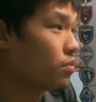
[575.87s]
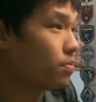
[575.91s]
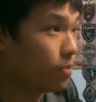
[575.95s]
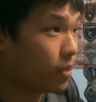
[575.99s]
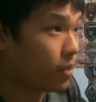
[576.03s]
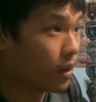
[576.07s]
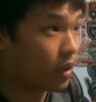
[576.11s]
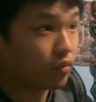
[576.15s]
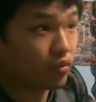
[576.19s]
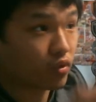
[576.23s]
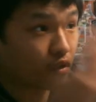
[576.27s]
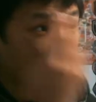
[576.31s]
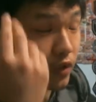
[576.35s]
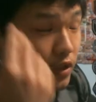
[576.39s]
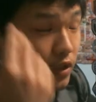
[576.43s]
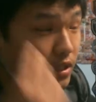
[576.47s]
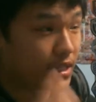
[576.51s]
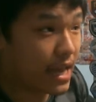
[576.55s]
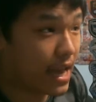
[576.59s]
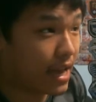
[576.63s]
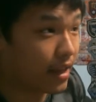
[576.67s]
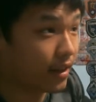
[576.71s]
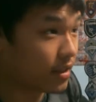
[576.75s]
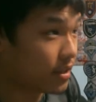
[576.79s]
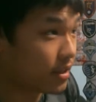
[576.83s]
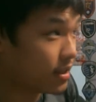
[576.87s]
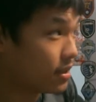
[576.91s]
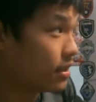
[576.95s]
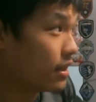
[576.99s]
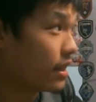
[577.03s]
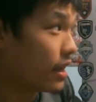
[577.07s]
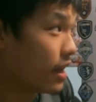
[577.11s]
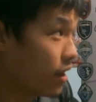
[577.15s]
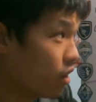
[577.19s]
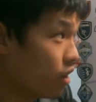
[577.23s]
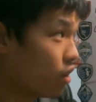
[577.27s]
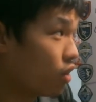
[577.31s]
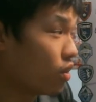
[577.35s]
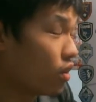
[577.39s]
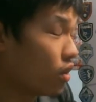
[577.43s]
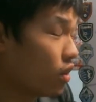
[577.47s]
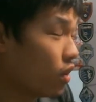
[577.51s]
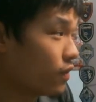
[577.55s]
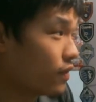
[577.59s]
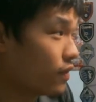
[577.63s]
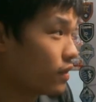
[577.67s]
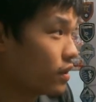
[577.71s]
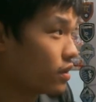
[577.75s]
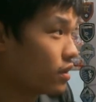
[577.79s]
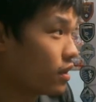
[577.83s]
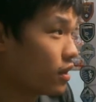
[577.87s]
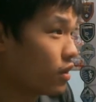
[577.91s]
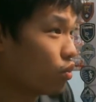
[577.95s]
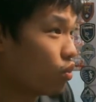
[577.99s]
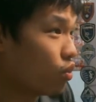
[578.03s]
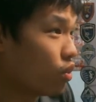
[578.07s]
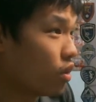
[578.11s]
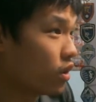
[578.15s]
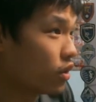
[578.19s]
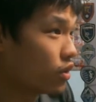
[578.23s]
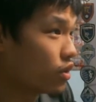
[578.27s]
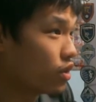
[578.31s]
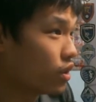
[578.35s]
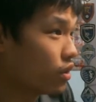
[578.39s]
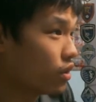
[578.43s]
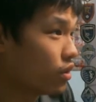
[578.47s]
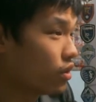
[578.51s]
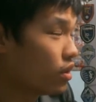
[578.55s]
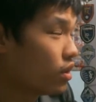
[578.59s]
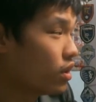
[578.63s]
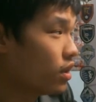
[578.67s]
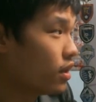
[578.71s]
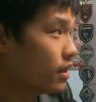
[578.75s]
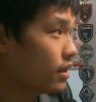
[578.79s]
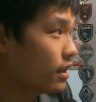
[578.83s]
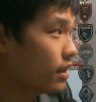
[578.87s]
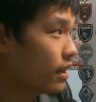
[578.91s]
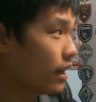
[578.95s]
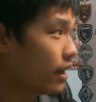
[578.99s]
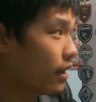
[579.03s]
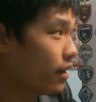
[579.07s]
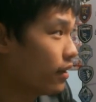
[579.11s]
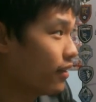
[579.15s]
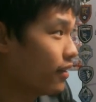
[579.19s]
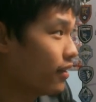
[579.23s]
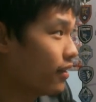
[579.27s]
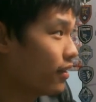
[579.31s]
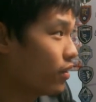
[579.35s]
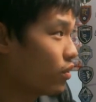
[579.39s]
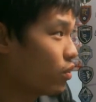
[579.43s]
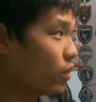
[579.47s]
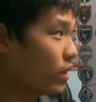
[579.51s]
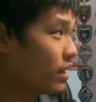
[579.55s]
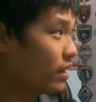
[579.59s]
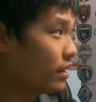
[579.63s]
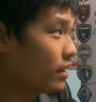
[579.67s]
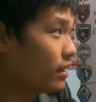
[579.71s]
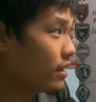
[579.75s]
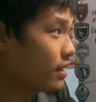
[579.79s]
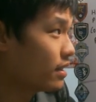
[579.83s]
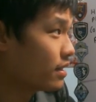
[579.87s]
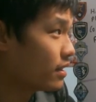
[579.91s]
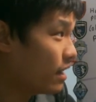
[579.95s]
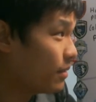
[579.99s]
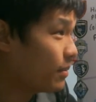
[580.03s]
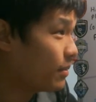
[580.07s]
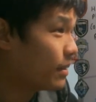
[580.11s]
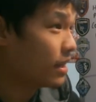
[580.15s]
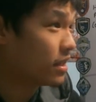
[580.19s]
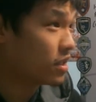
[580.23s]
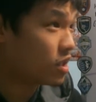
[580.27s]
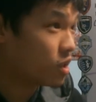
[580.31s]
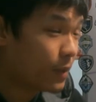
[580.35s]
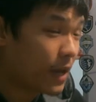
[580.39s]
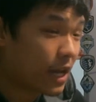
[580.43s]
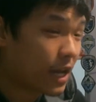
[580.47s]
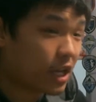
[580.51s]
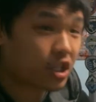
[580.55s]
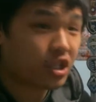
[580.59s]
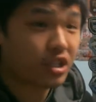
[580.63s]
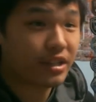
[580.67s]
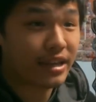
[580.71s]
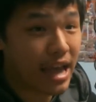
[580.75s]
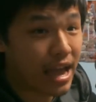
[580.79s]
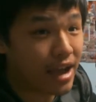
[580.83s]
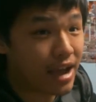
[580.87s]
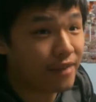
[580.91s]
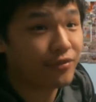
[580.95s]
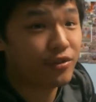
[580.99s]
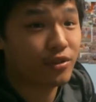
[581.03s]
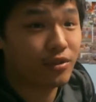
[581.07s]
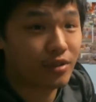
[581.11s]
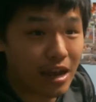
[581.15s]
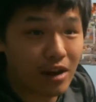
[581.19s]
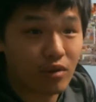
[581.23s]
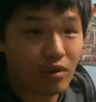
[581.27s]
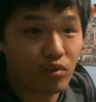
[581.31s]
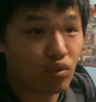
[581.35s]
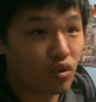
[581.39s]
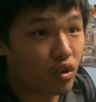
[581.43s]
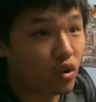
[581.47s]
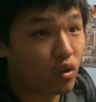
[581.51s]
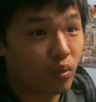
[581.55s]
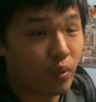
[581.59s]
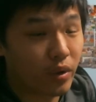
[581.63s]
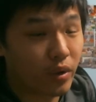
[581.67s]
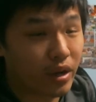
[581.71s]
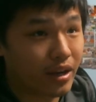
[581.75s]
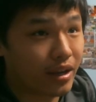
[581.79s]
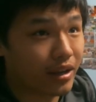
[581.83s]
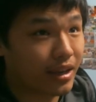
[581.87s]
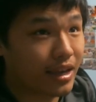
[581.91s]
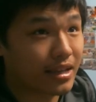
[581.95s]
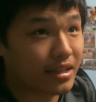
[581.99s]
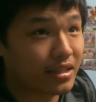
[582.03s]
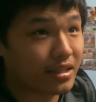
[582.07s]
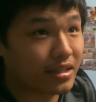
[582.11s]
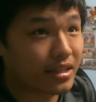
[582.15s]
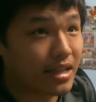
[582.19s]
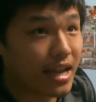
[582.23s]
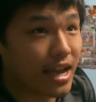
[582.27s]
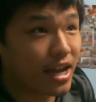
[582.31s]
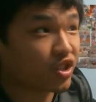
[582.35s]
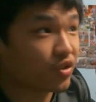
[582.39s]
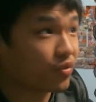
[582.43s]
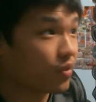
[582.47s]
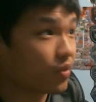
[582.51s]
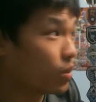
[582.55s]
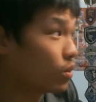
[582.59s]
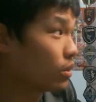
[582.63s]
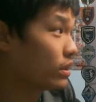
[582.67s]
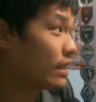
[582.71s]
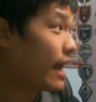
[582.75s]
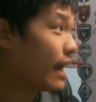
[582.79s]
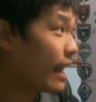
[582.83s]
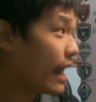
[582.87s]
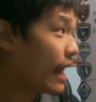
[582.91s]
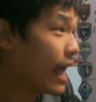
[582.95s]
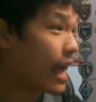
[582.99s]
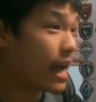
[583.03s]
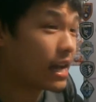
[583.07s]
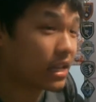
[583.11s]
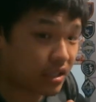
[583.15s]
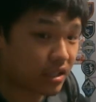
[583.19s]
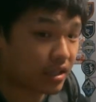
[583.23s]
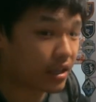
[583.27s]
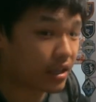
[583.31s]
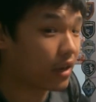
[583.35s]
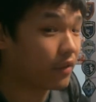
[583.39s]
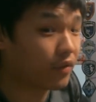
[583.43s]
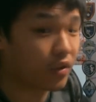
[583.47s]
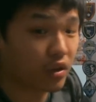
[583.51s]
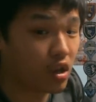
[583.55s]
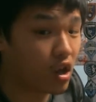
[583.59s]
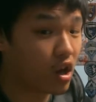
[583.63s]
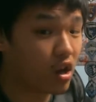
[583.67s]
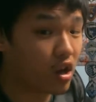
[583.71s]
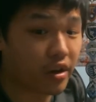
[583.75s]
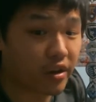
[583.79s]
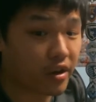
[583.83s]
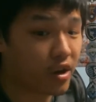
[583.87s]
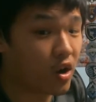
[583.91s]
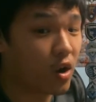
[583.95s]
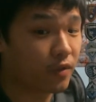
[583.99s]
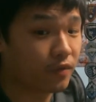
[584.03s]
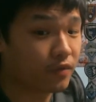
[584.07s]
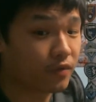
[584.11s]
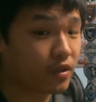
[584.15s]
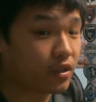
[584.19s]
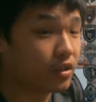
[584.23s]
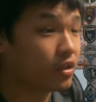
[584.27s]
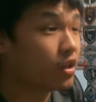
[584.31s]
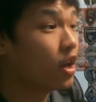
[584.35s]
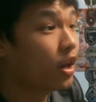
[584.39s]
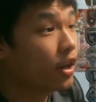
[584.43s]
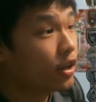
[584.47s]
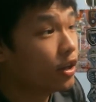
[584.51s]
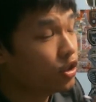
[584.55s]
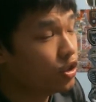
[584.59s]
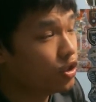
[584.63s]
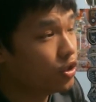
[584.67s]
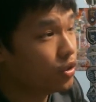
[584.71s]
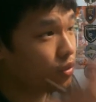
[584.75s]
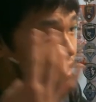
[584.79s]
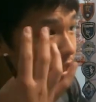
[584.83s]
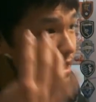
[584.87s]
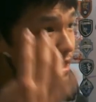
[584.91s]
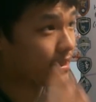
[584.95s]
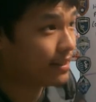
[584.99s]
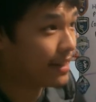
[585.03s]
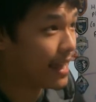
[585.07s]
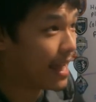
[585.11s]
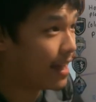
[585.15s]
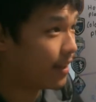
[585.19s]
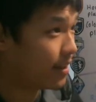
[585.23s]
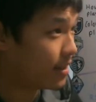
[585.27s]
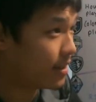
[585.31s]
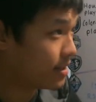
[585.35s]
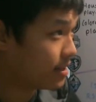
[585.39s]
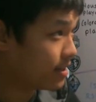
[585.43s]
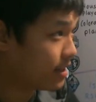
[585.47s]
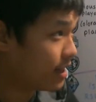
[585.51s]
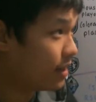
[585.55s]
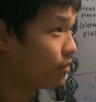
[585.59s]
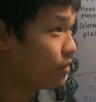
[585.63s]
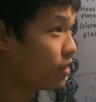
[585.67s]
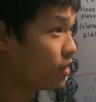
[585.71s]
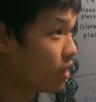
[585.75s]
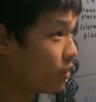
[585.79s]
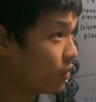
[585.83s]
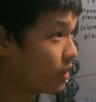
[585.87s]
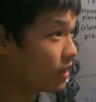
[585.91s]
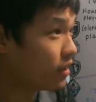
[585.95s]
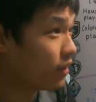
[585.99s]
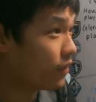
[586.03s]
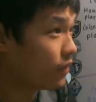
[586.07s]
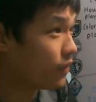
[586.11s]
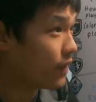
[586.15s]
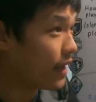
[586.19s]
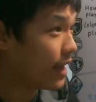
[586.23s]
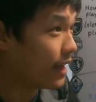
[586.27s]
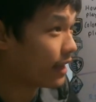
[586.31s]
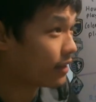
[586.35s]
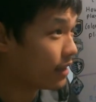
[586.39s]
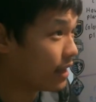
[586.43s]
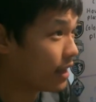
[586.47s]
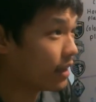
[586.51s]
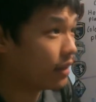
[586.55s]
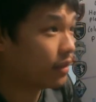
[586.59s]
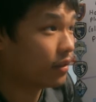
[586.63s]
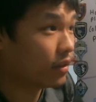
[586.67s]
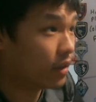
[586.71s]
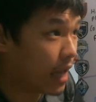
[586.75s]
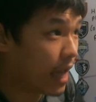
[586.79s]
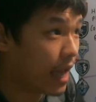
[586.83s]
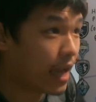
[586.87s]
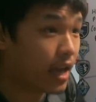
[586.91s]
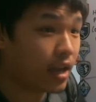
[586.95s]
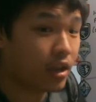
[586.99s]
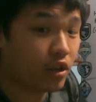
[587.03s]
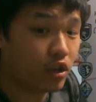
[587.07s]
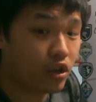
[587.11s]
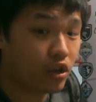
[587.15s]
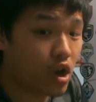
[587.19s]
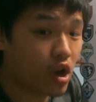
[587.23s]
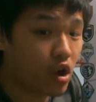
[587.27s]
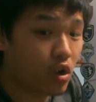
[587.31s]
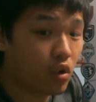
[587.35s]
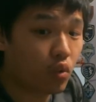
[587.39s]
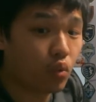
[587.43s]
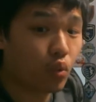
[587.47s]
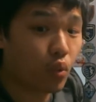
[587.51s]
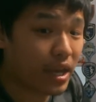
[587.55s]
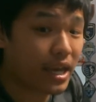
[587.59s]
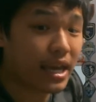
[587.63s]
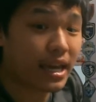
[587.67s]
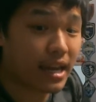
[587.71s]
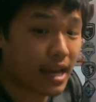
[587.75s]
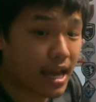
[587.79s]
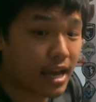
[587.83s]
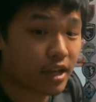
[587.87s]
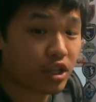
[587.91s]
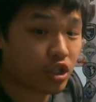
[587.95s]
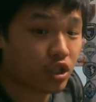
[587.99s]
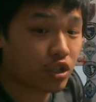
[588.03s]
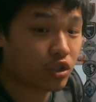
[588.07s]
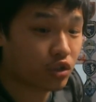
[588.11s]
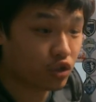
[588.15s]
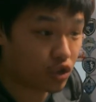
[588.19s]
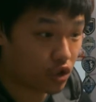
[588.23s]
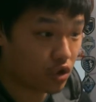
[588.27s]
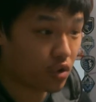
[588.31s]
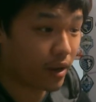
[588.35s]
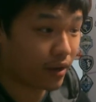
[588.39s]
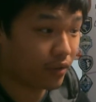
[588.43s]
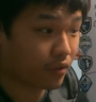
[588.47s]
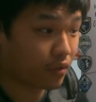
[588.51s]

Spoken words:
But for Dallas, they obviously want to get a win in this game, and especially after that road win against Nashville, that has to give a lot of confidence to this Dallas team, knowing the fact that, hey, we can actually do it.